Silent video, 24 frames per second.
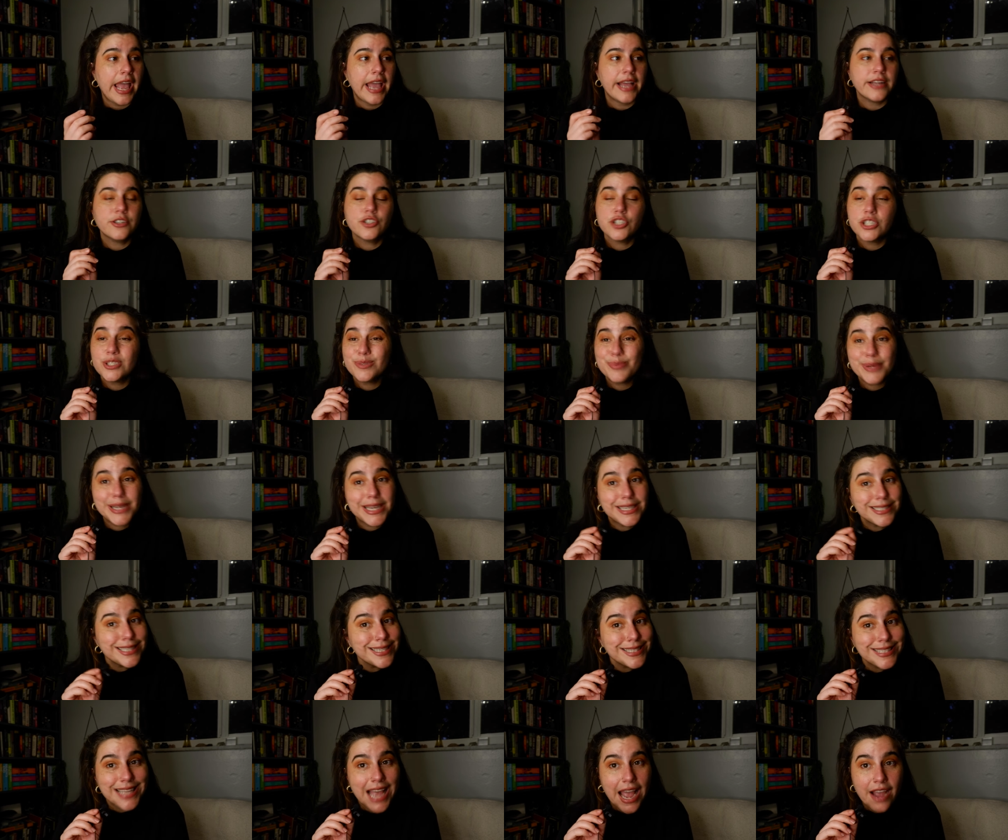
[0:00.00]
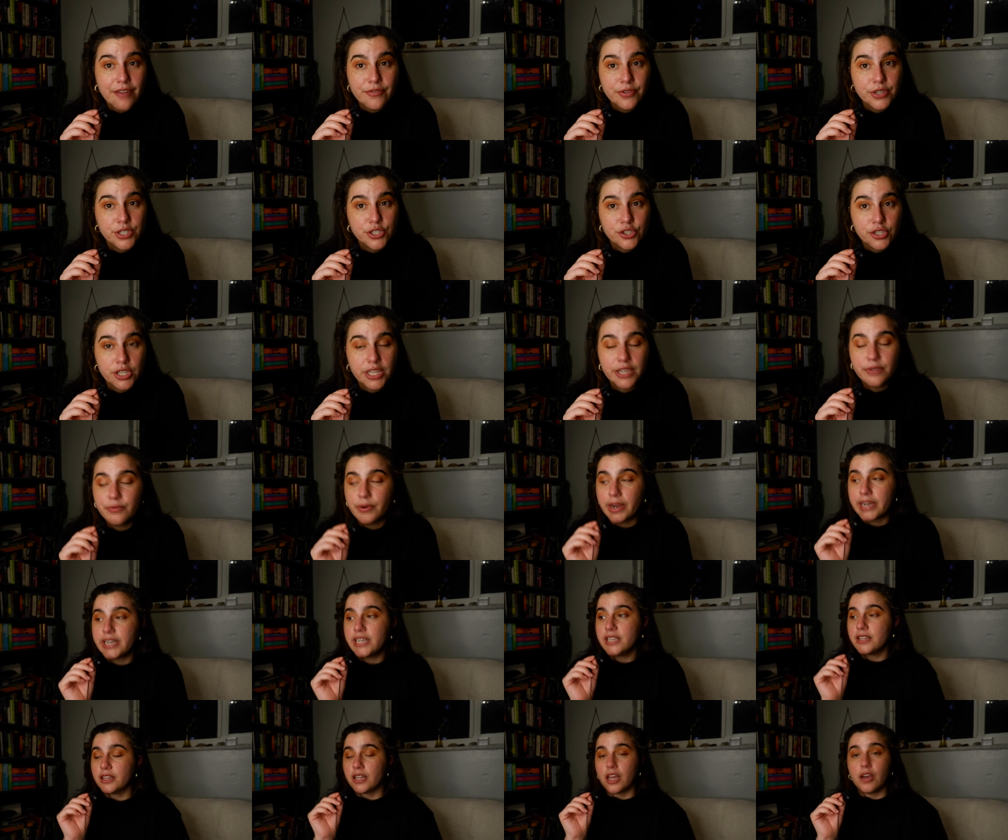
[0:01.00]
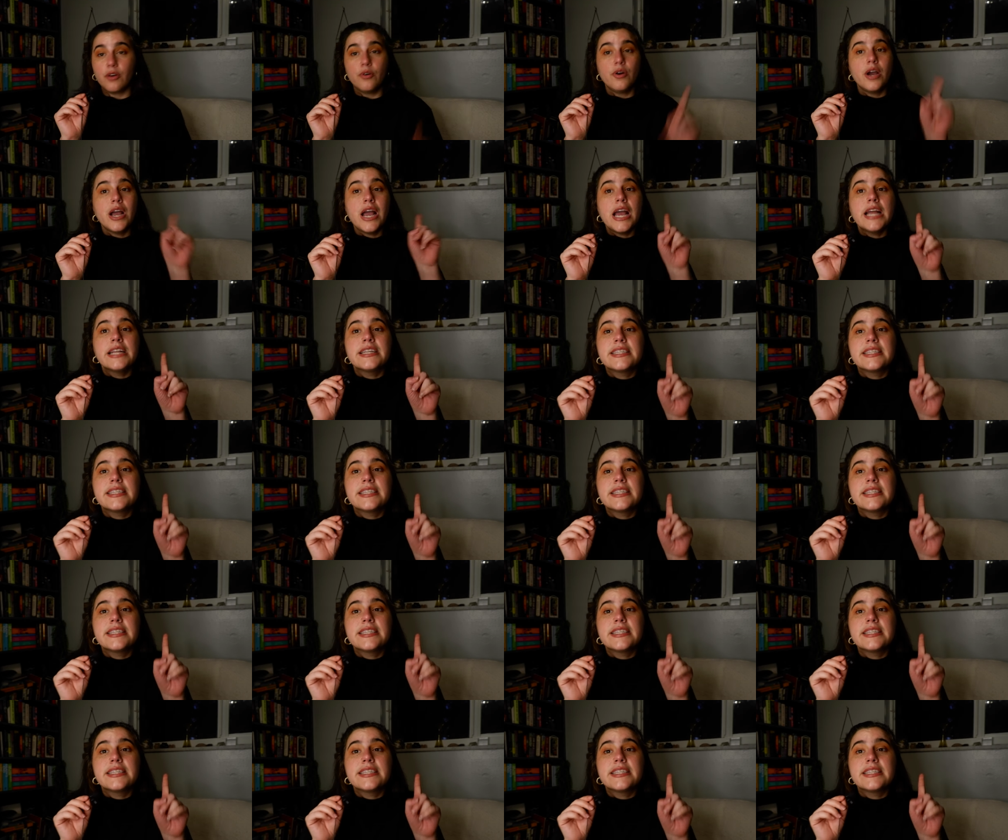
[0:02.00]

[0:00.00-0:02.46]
And just because it's averagely rated low